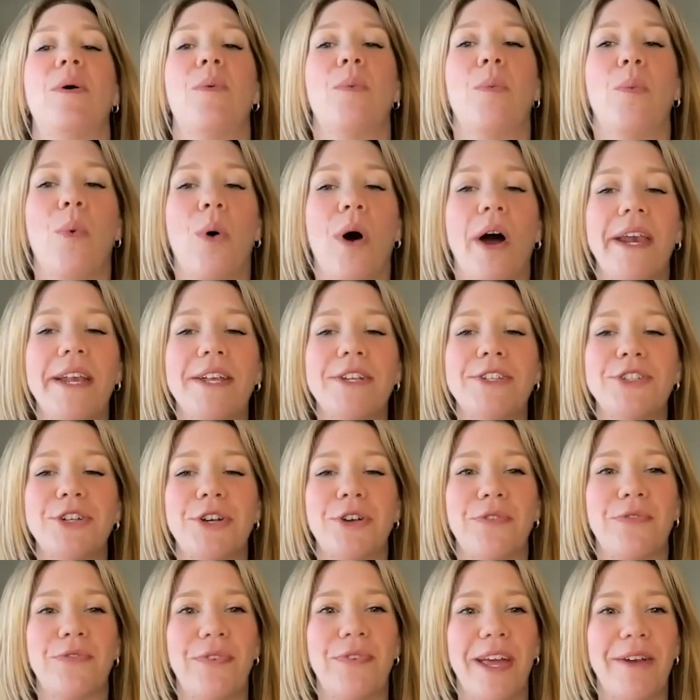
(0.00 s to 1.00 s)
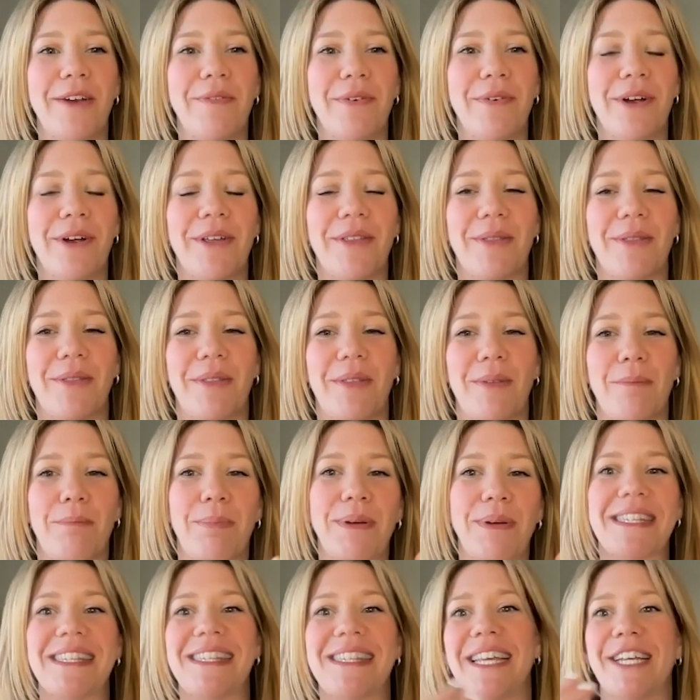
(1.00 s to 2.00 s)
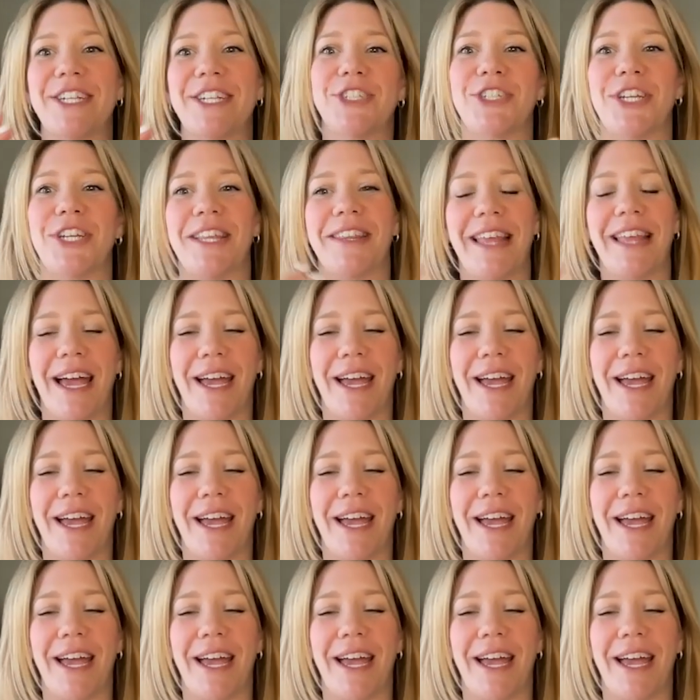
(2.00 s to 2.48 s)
What is your favorite position